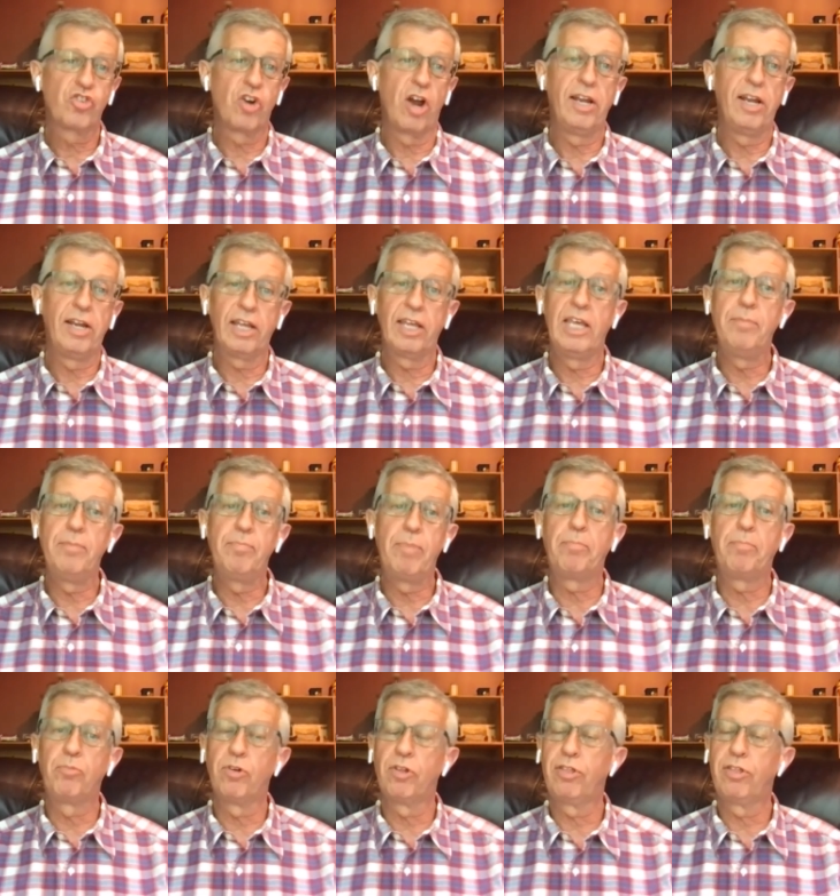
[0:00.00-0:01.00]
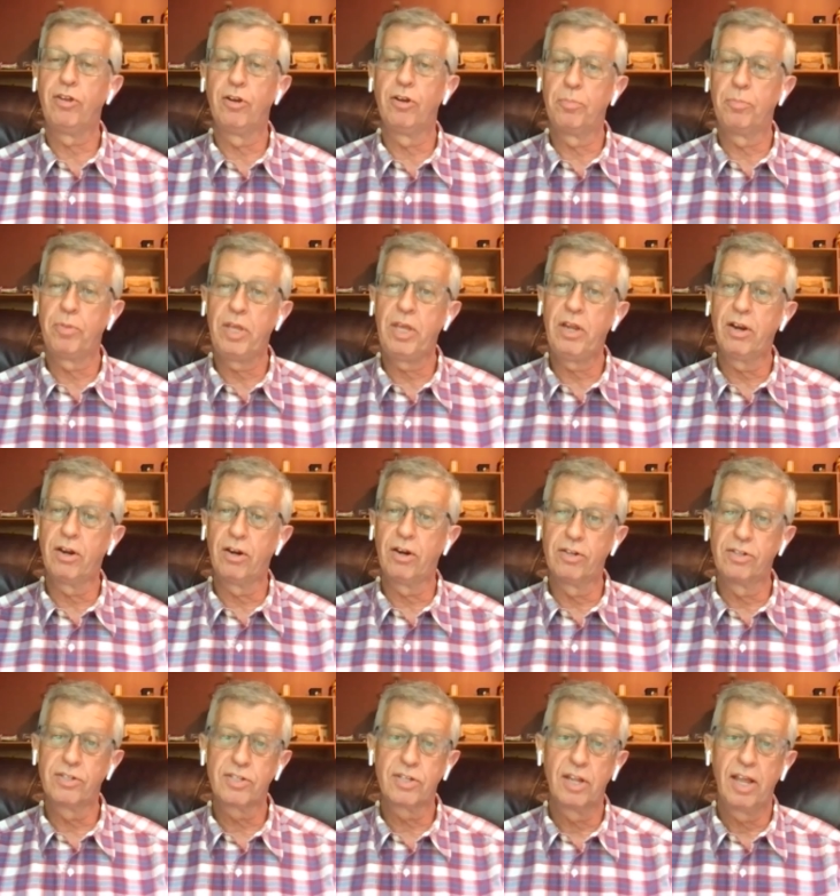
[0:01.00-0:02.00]
trying to keep up with your
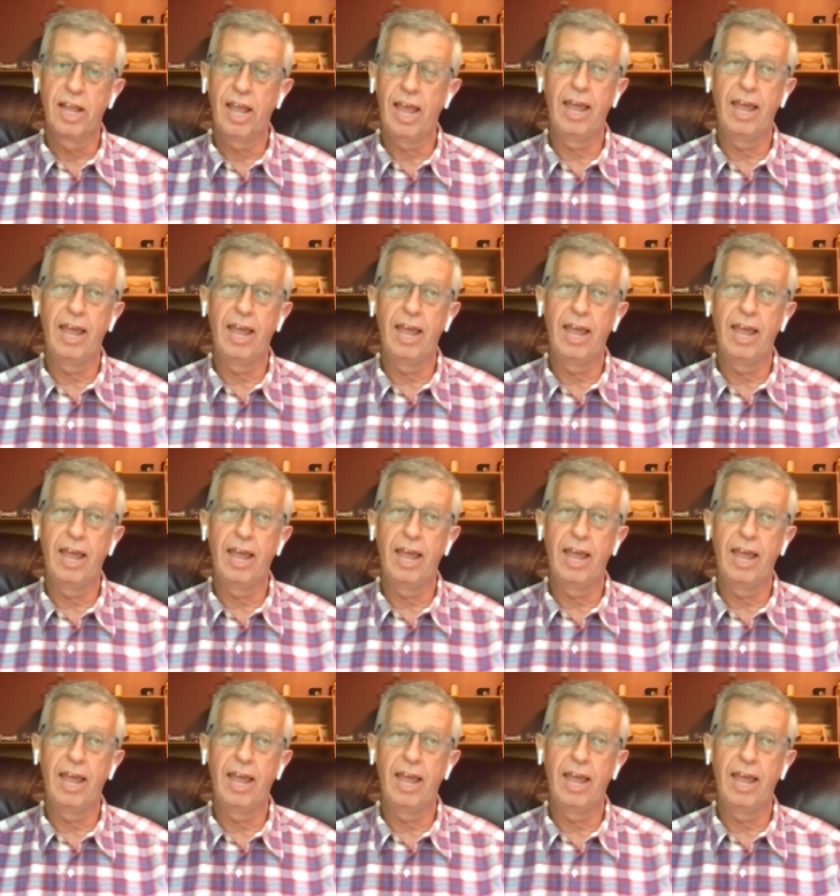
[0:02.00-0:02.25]
peers